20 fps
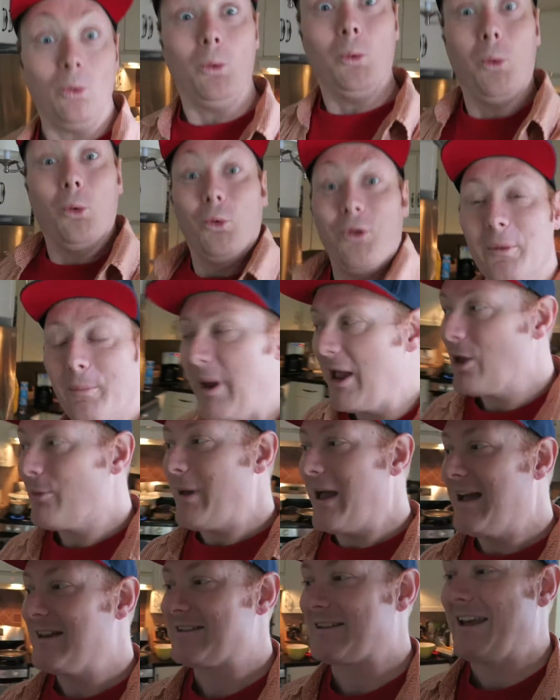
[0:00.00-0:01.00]
Ooh, the
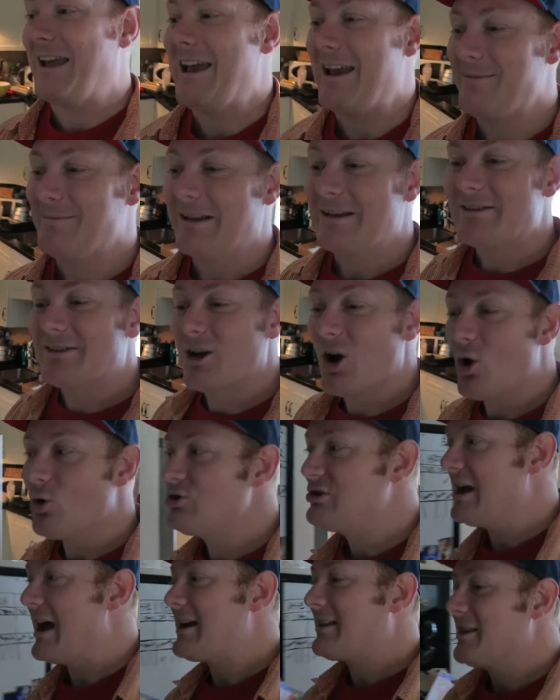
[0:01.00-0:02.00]
mailman's came. Let's go
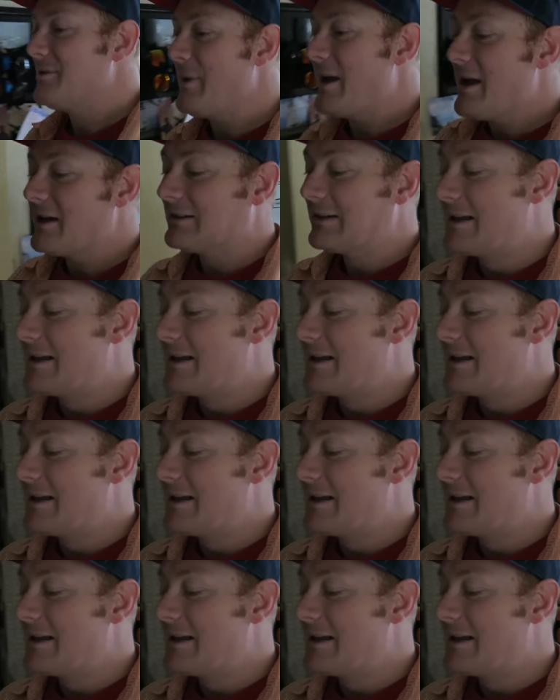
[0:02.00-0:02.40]
check the mail,